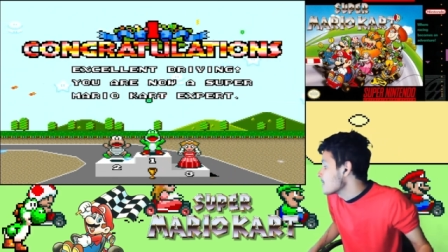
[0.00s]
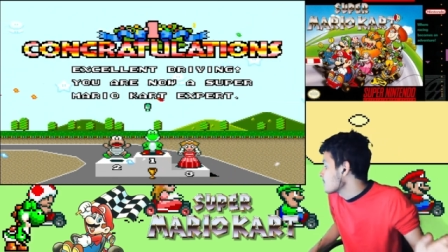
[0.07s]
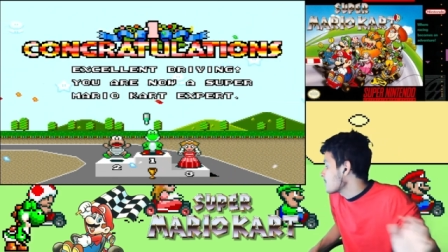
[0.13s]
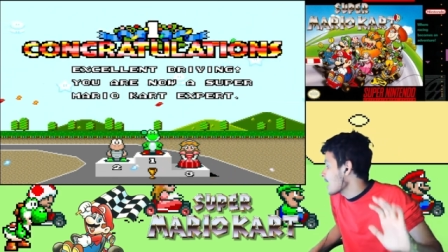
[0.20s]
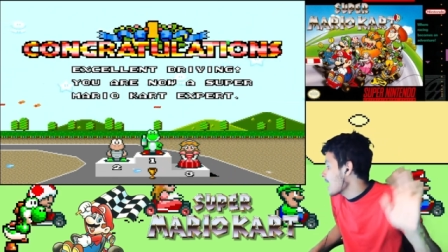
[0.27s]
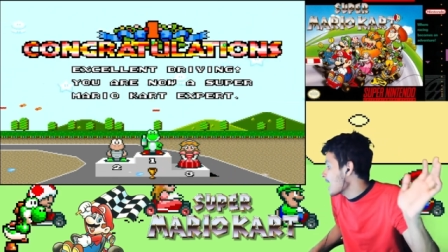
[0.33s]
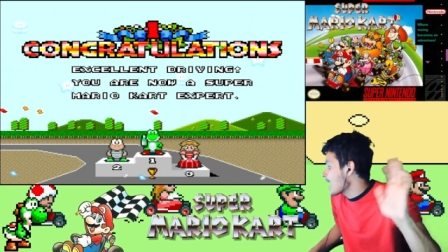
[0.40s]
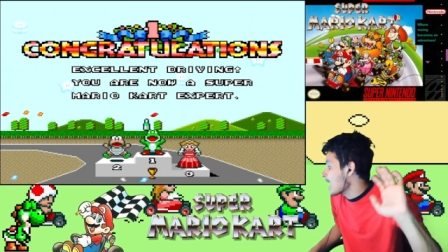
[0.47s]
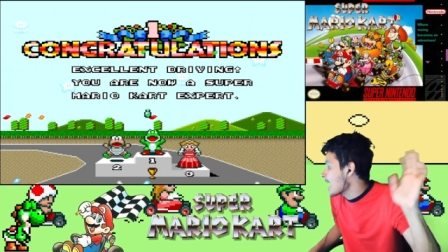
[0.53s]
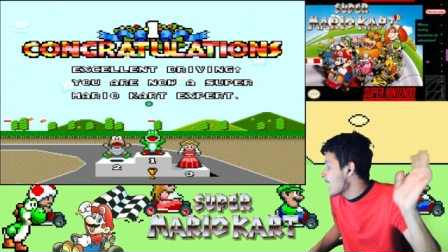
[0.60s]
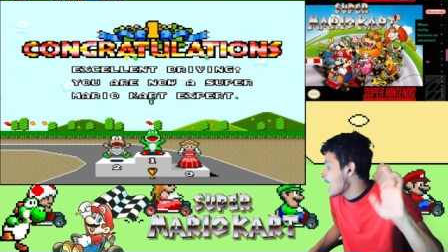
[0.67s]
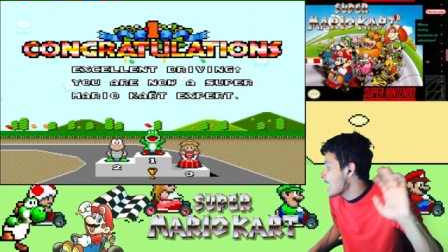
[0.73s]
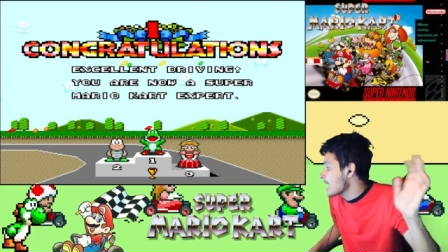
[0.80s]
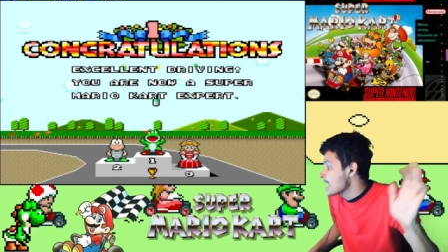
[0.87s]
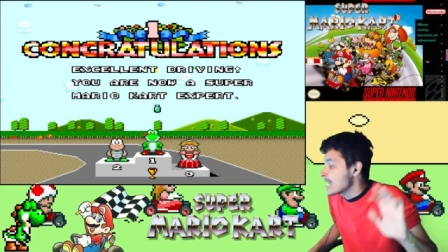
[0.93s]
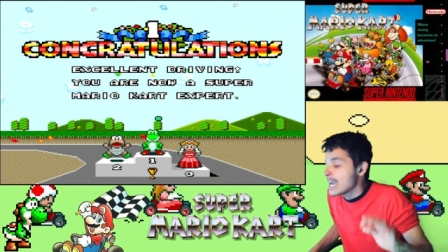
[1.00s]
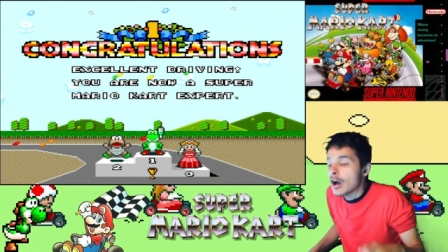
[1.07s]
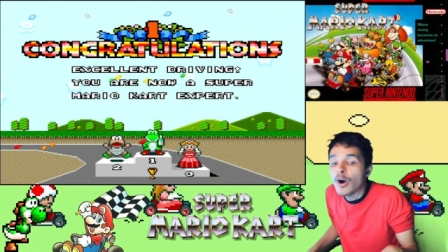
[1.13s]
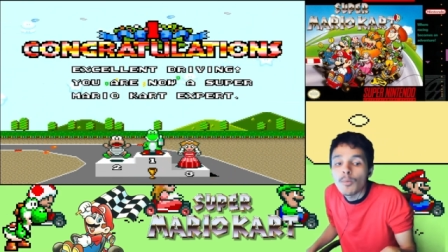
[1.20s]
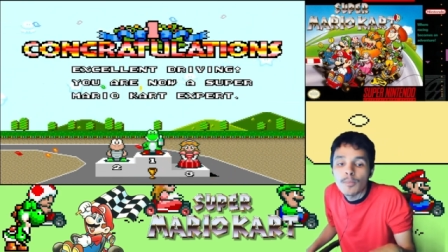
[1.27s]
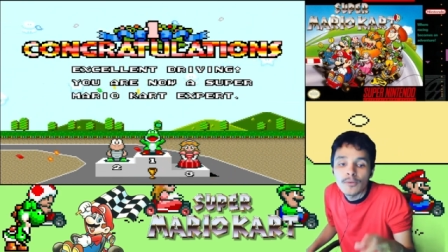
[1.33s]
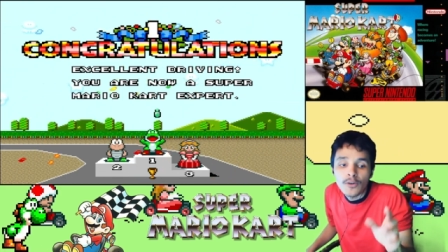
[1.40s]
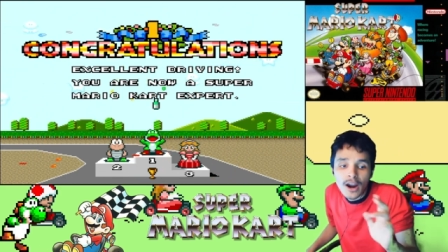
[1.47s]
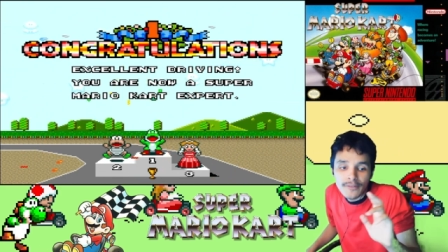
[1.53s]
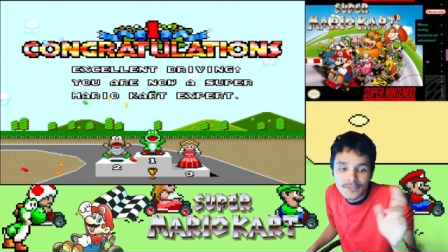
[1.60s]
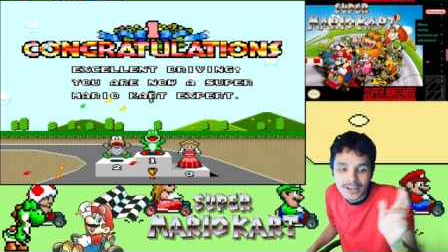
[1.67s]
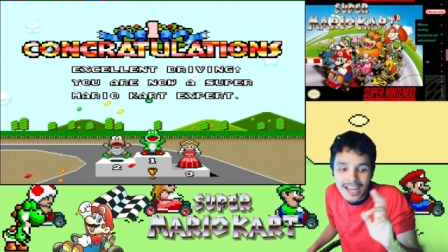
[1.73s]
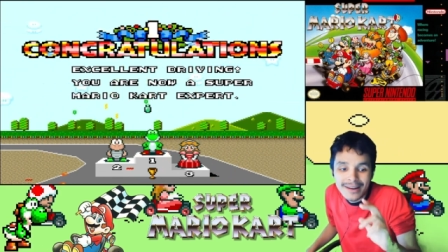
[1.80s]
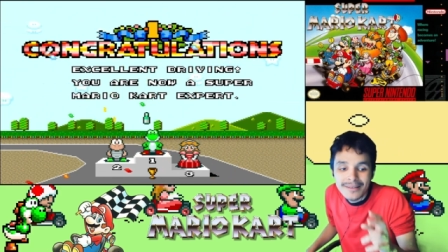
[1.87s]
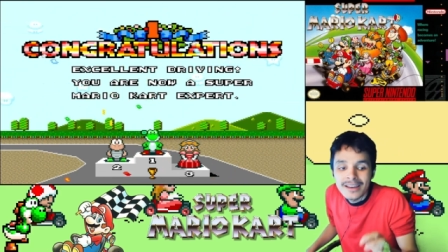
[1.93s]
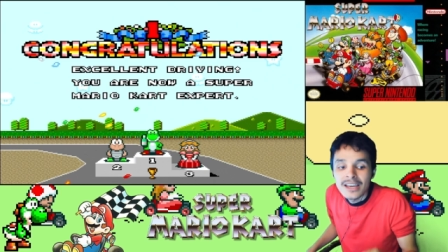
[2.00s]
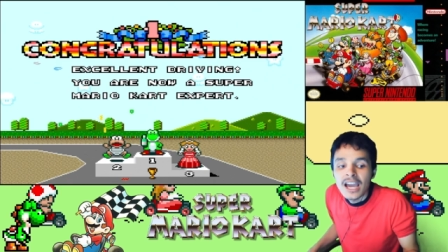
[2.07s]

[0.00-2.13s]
Bye. Oh, before I forget,